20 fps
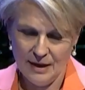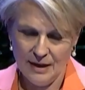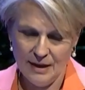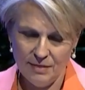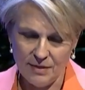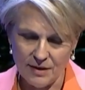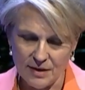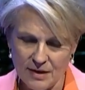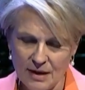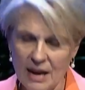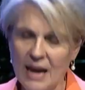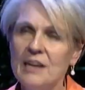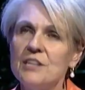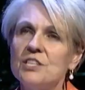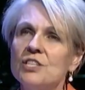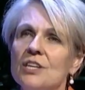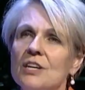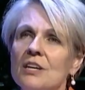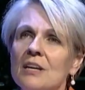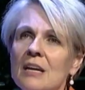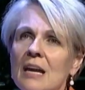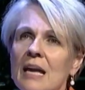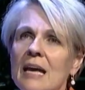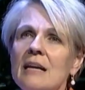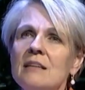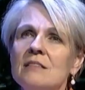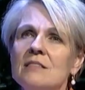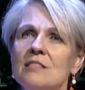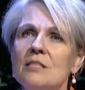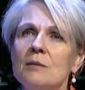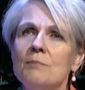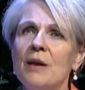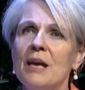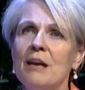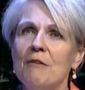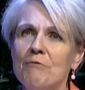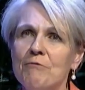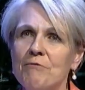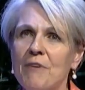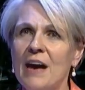That nature needs to be
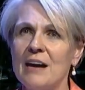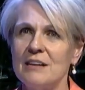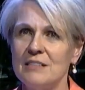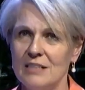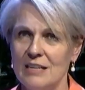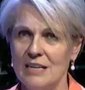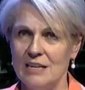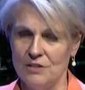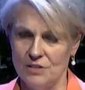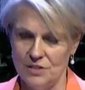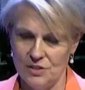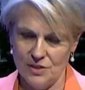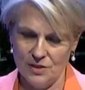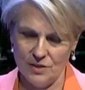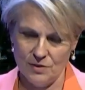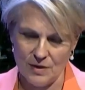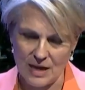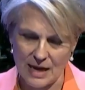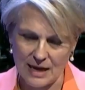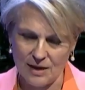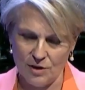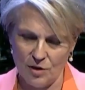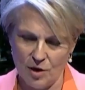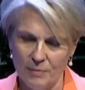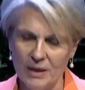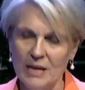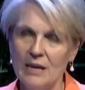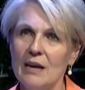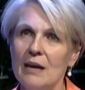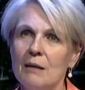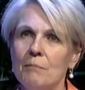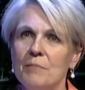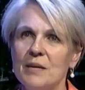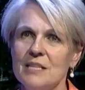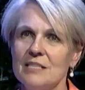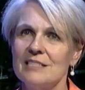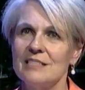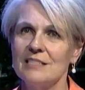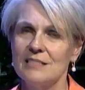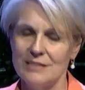factored into economic and
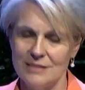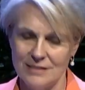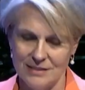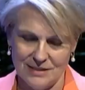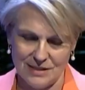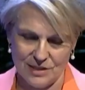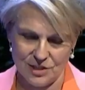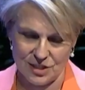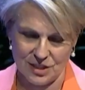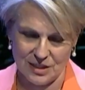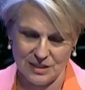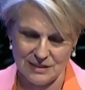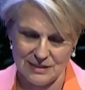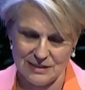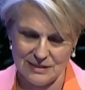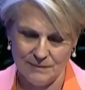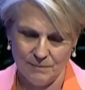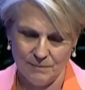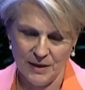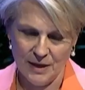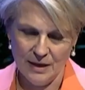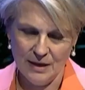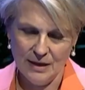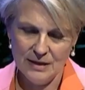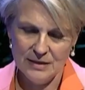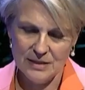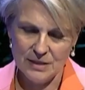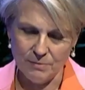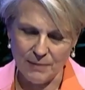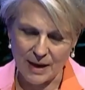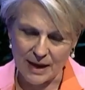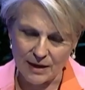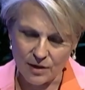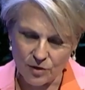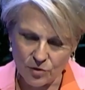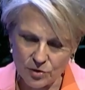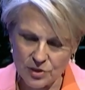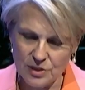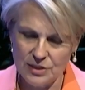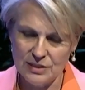business decisions. To make
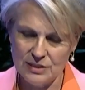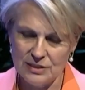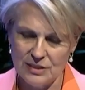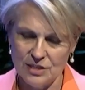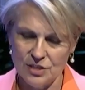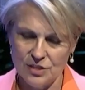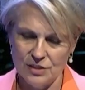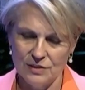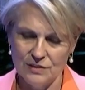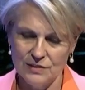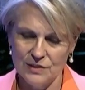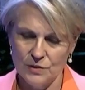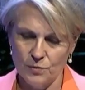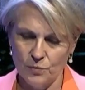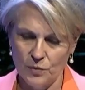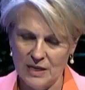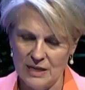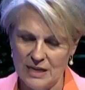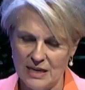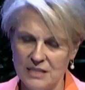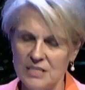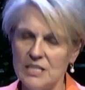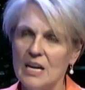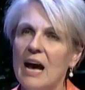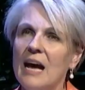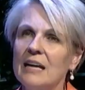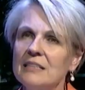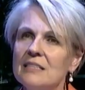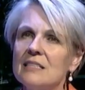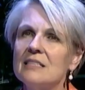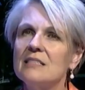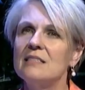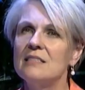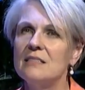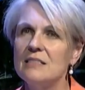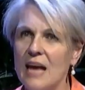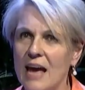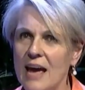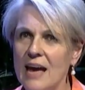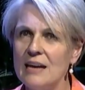good decisions, we need to
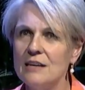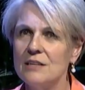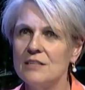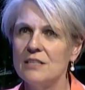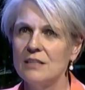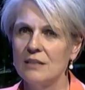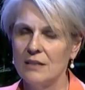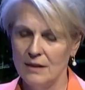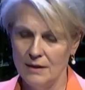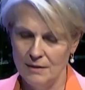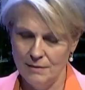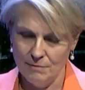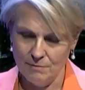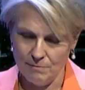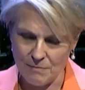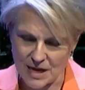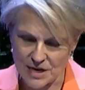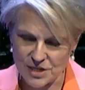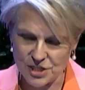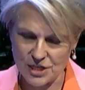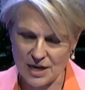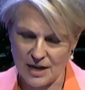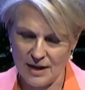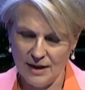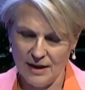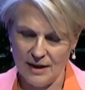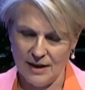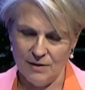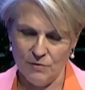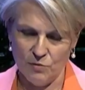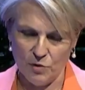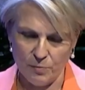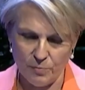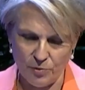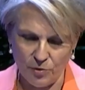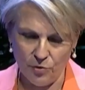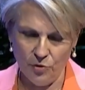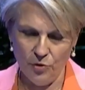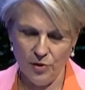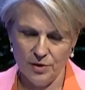understand, measure and
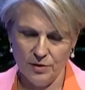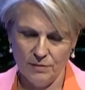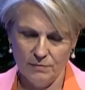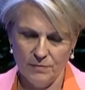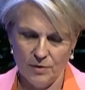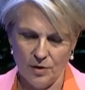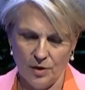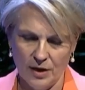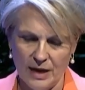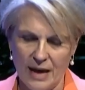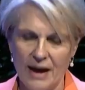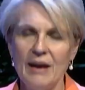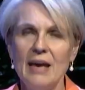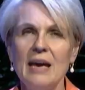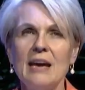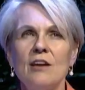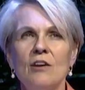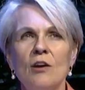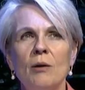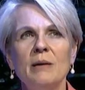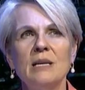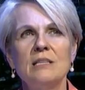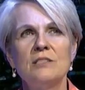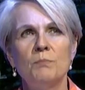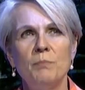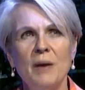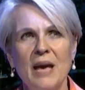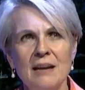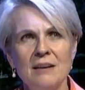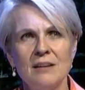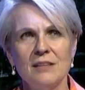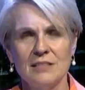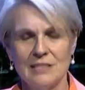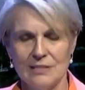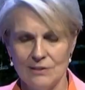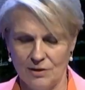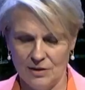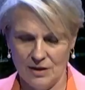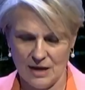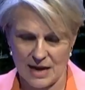report on our economic dependence
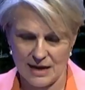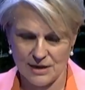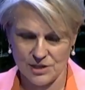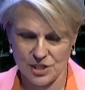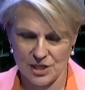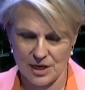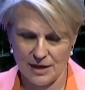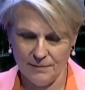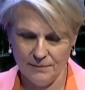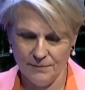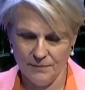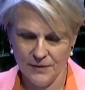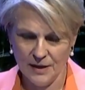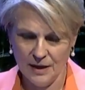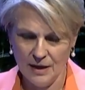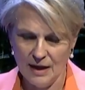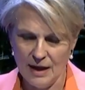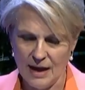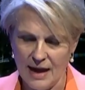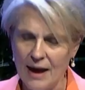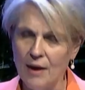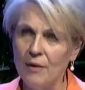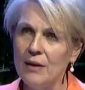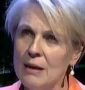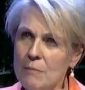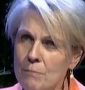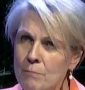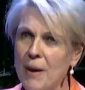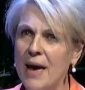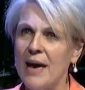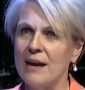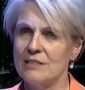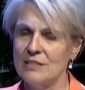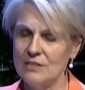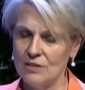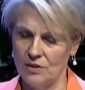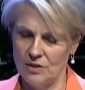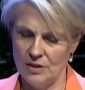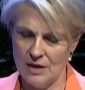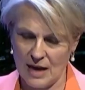on nature, our impacts
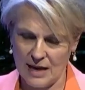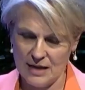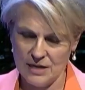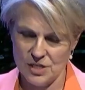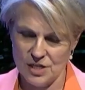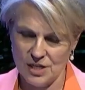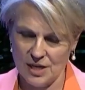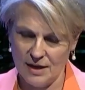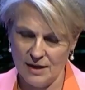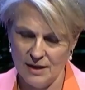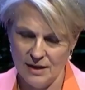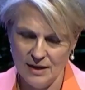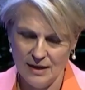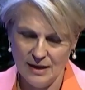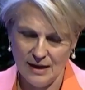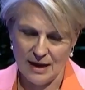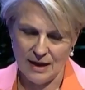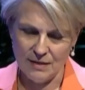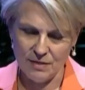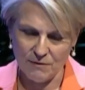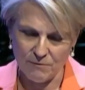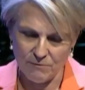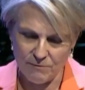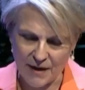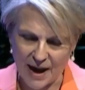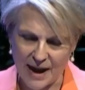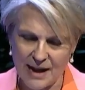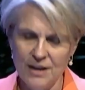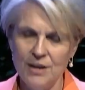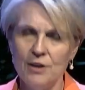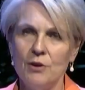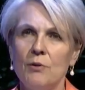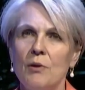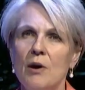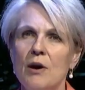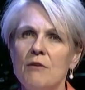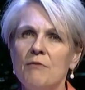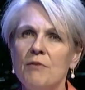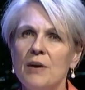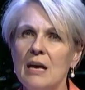on nature, and the value
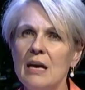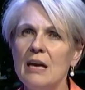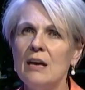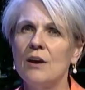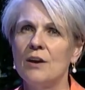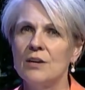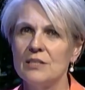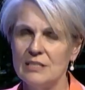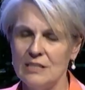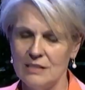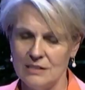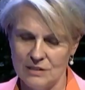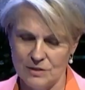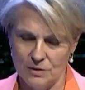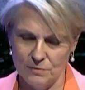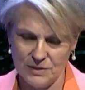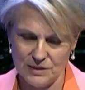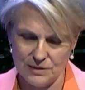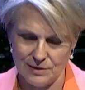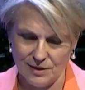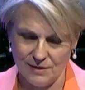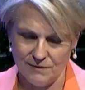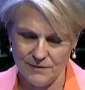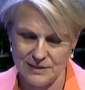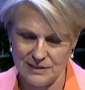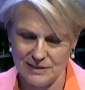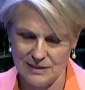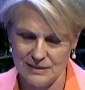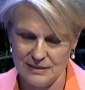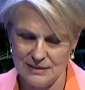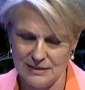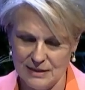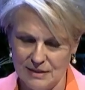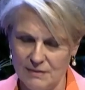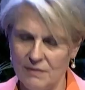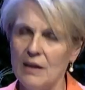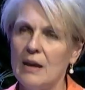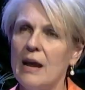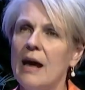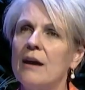of ecosystem services
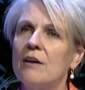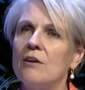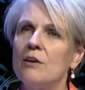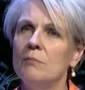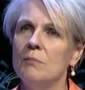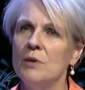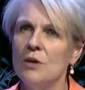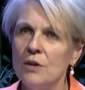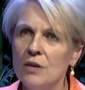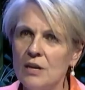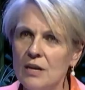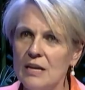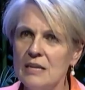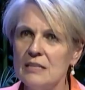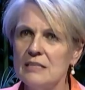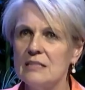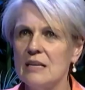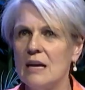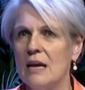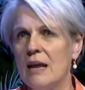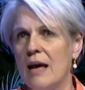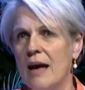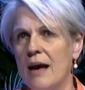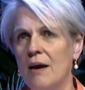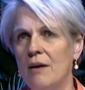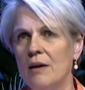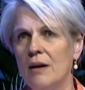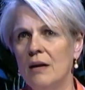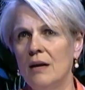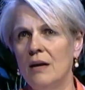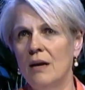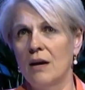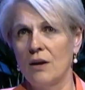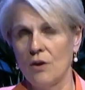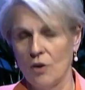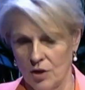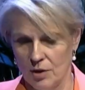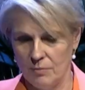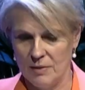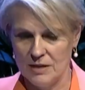that our communities and our
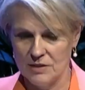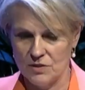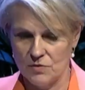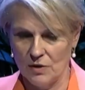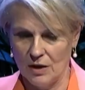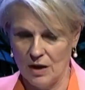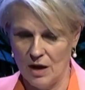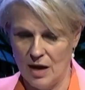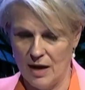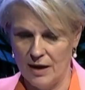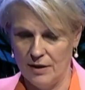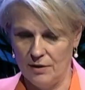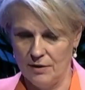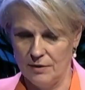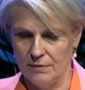economies rely on.